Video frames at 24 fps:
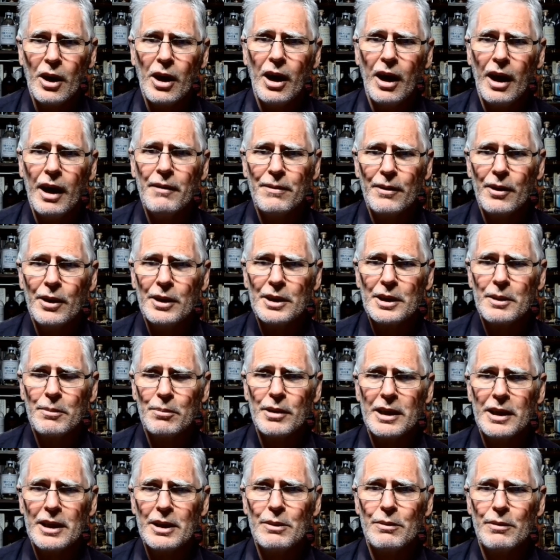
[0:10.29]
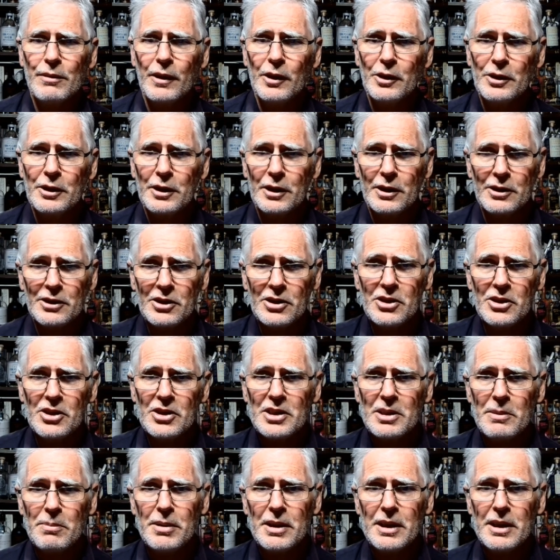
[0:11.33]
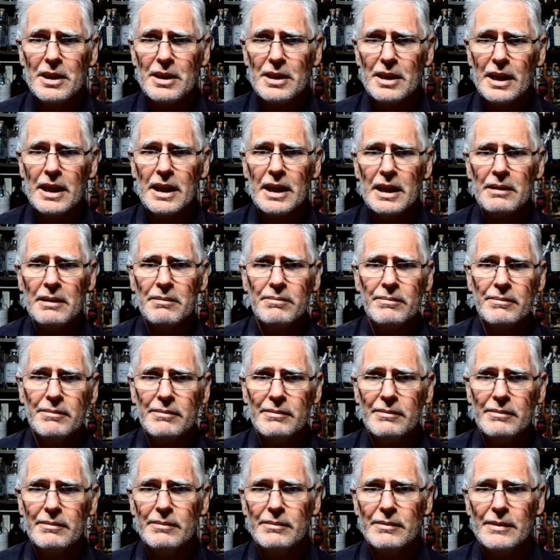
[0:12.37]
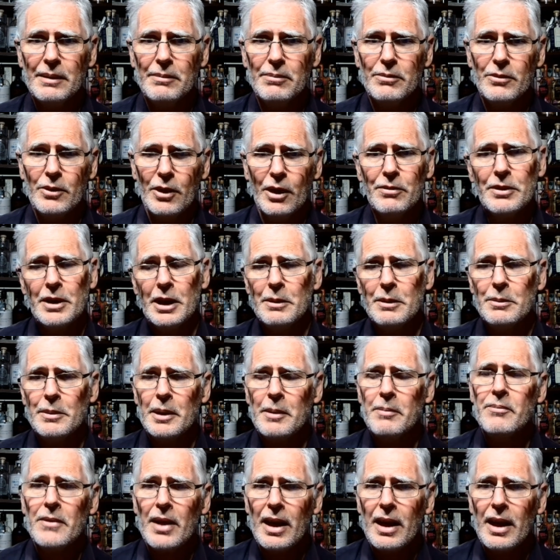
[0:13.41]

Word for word: I find completely revolting because it's just appeared there. Yep, off camera.